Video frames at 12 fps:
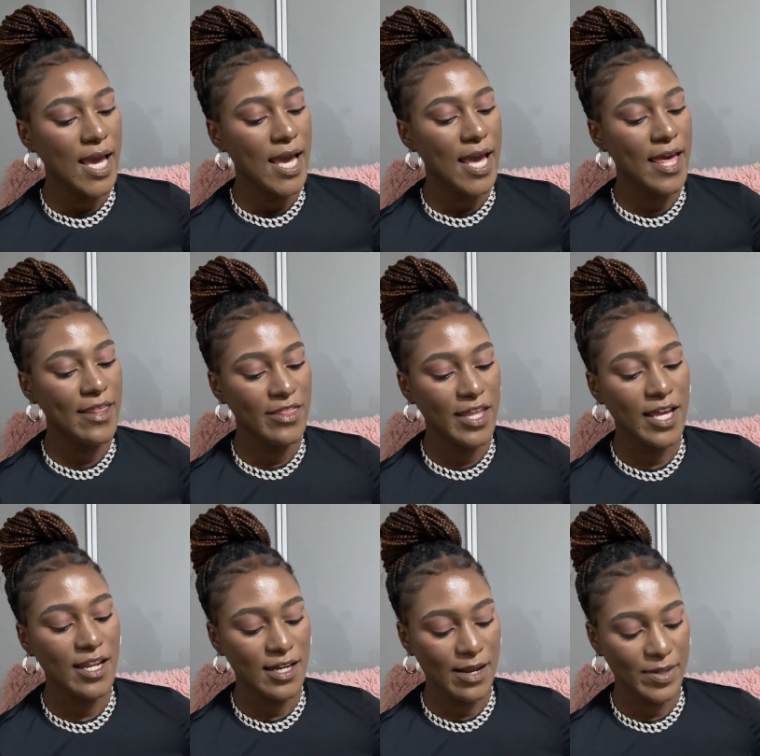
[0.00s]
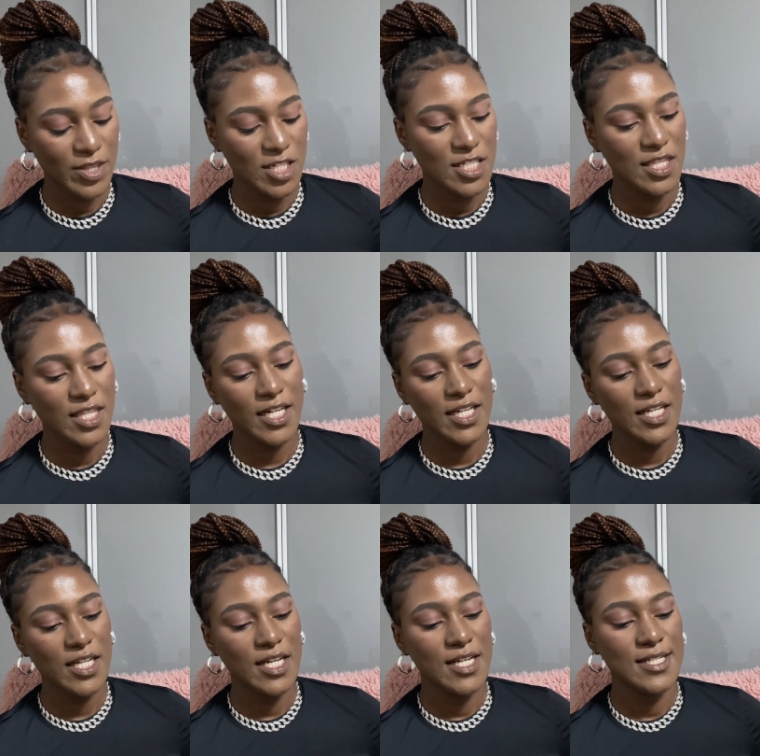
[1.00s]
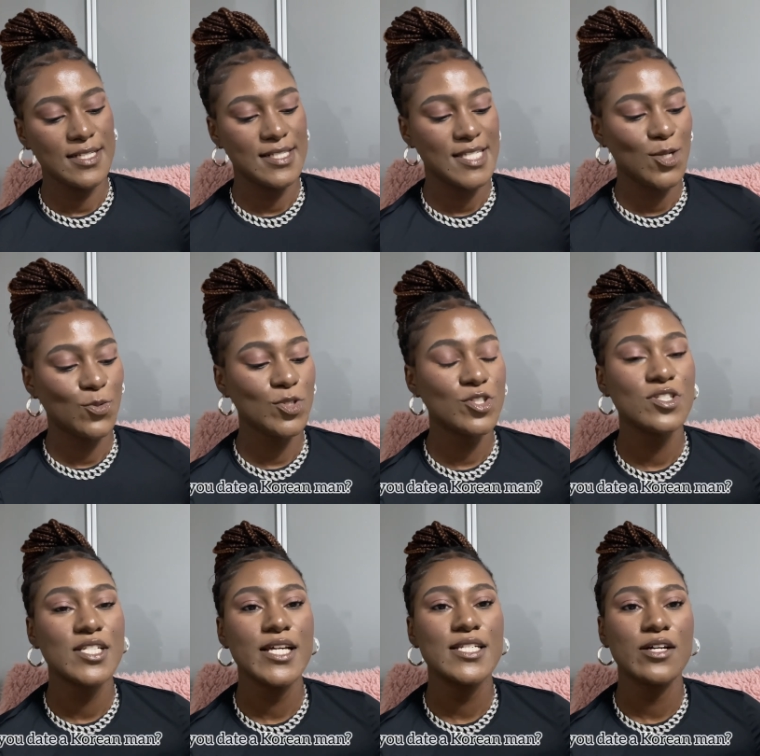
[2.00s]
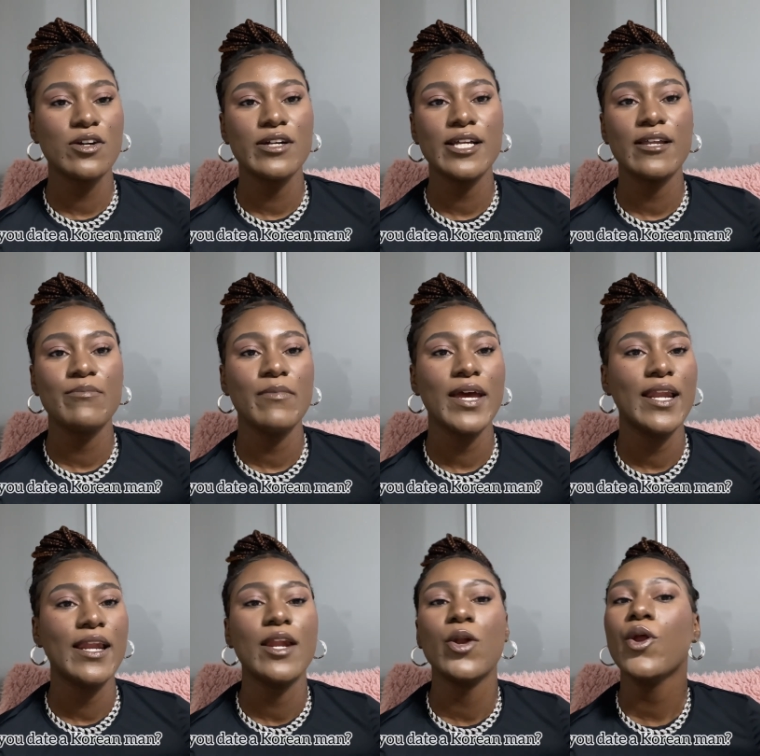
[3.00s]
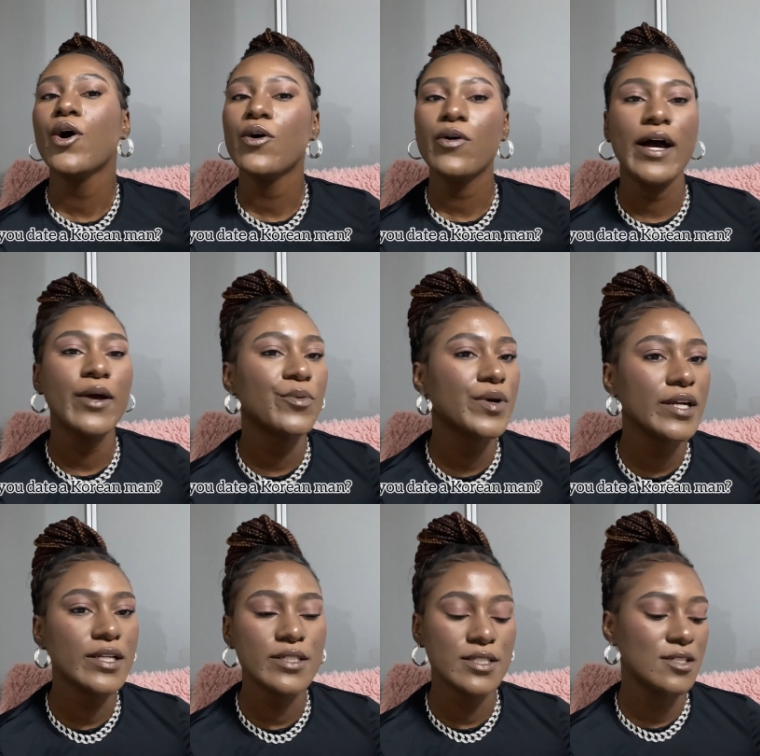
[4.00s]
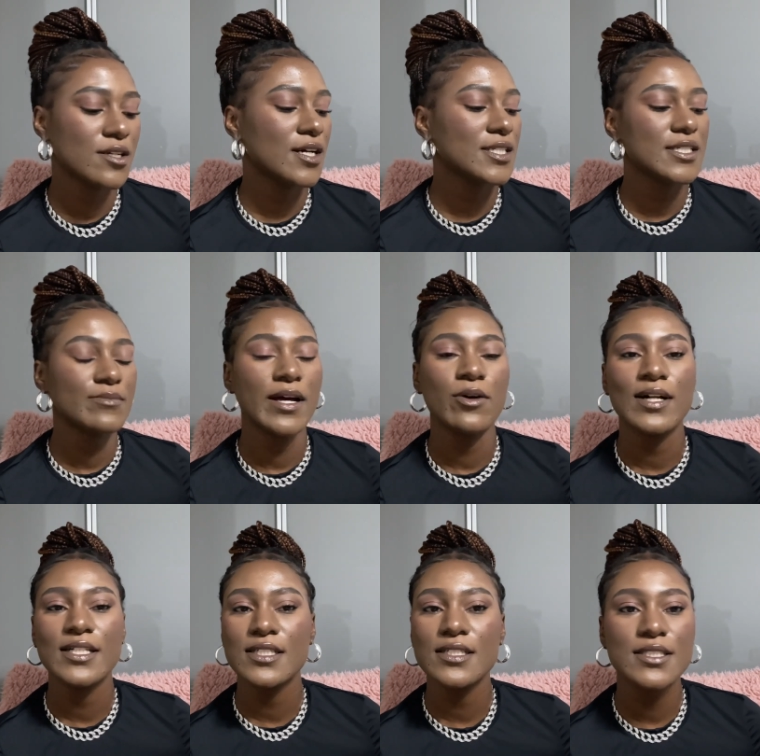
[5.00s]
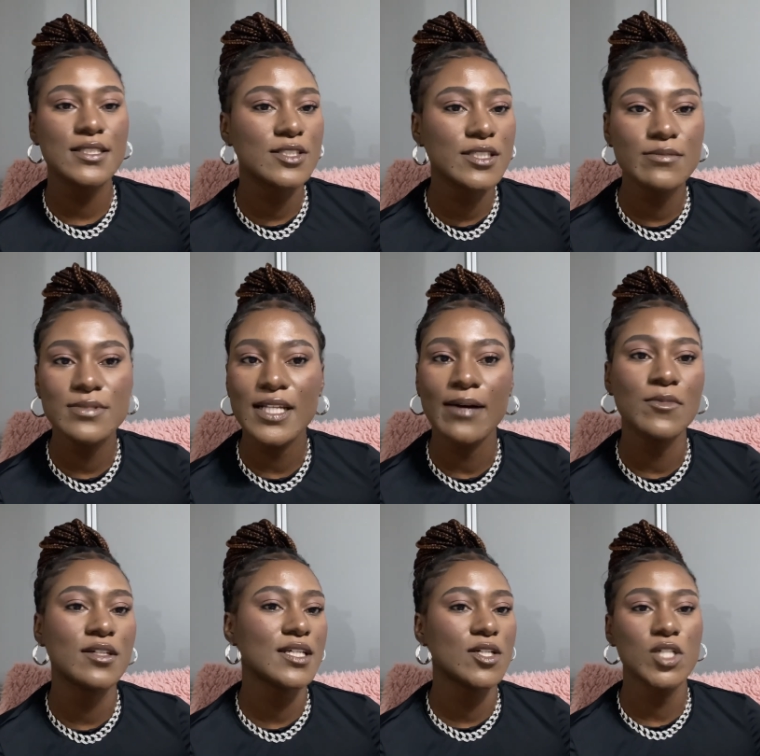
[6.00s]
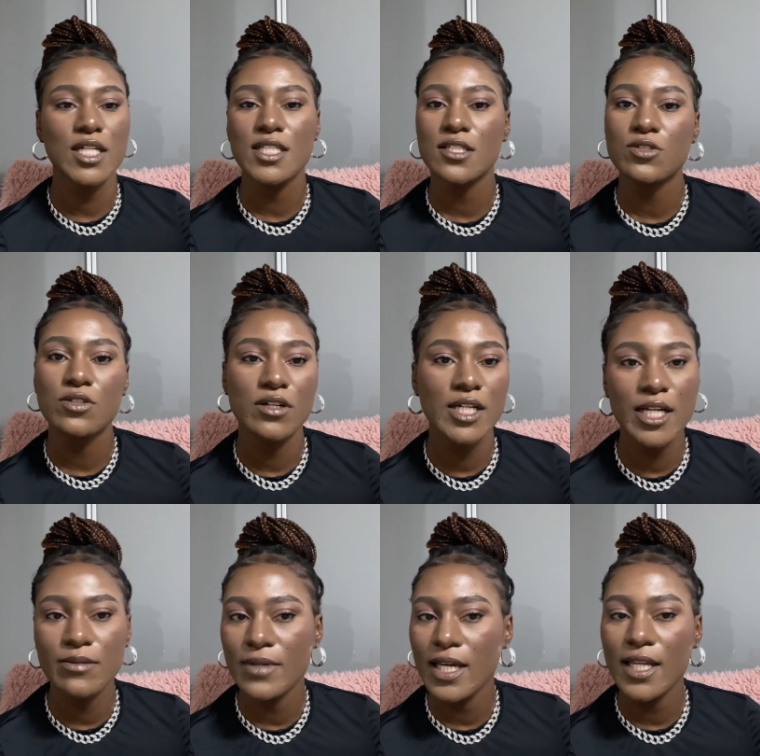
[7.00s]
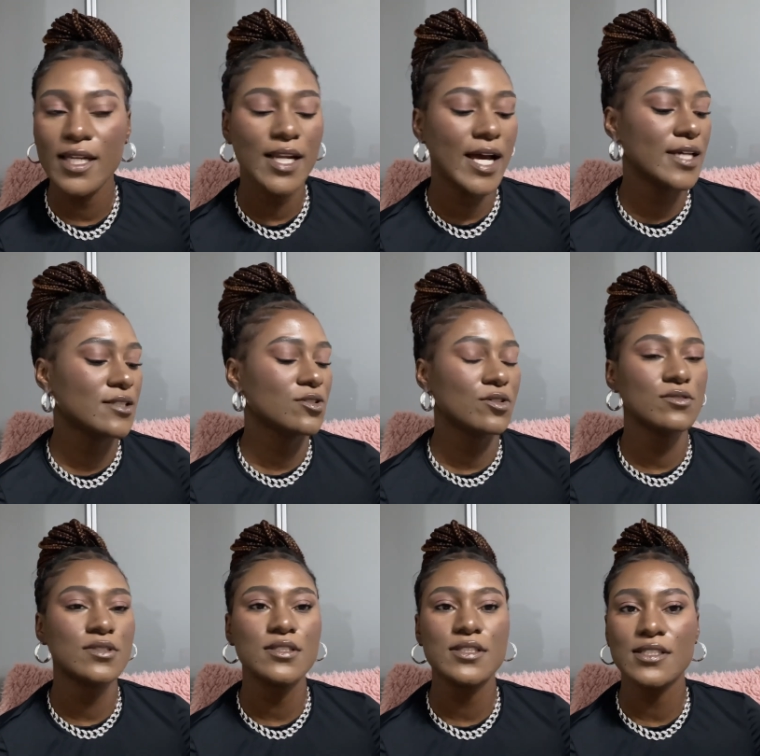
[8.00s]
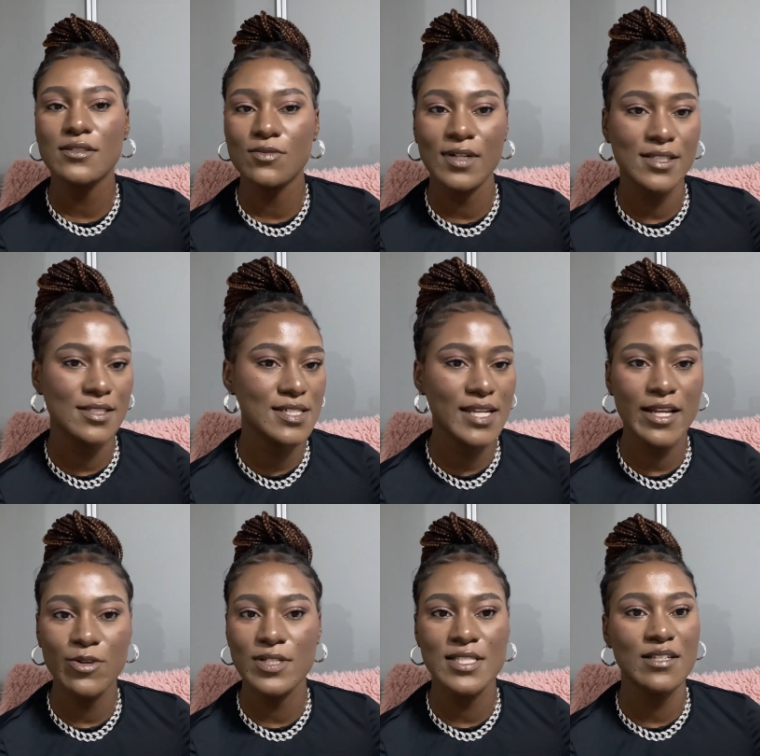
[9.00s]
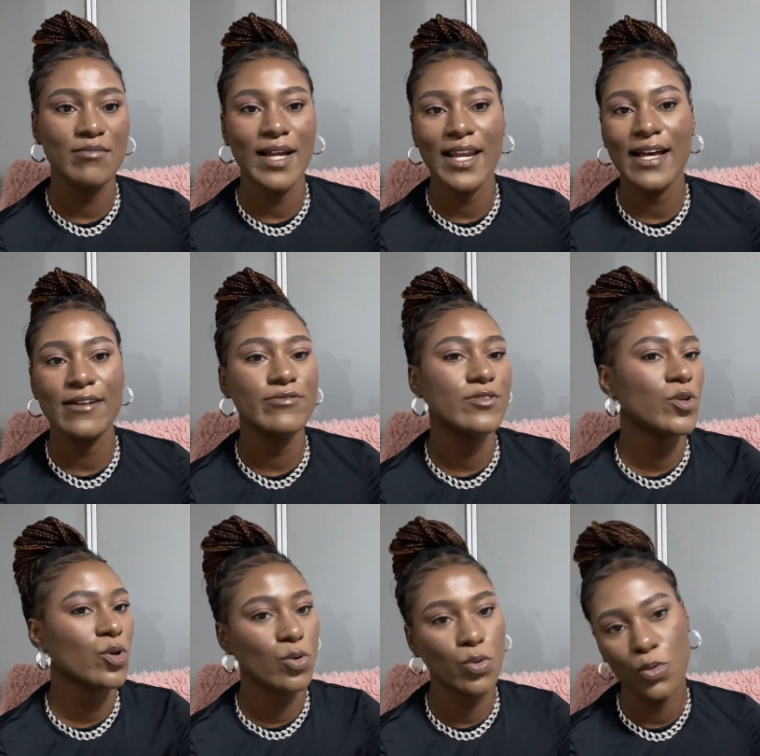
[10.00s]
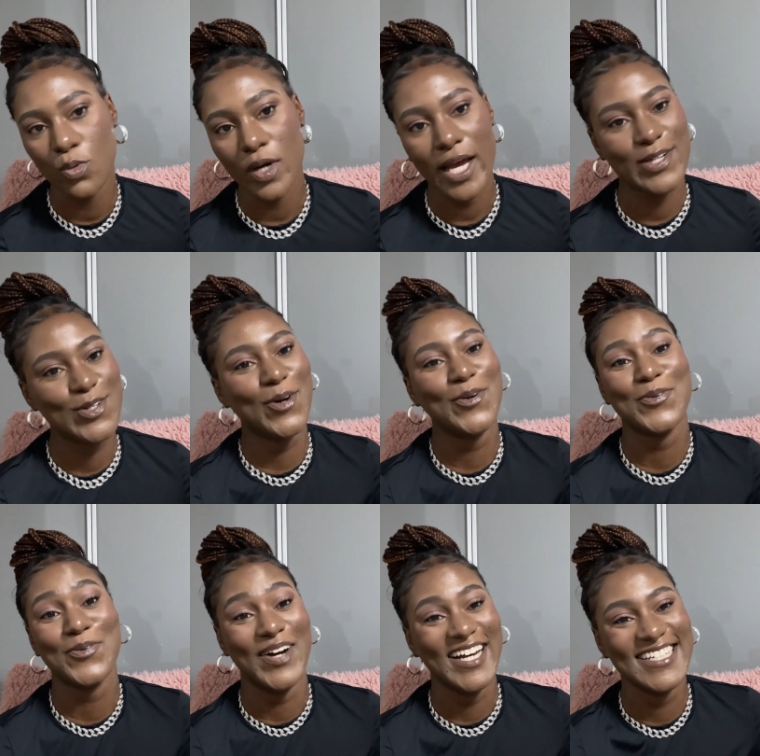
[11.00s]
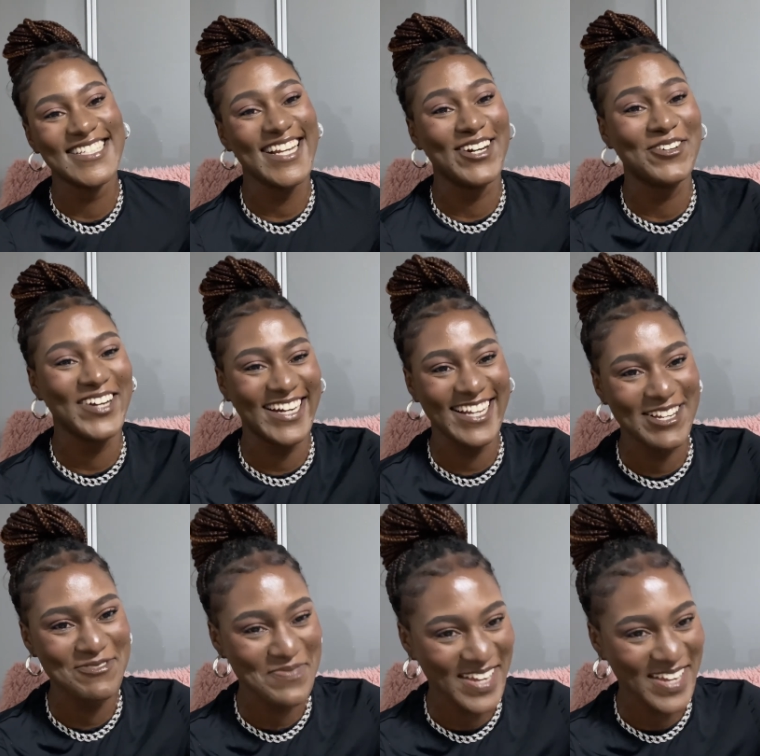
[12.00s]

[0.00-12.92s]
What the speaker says: And then number 33 is, would you date a Korean man? No, I wouldn't. Not in my wildest dreams. I'm not attracted to Korean men. I don't want slay queens in my life. No, I don't want a Korean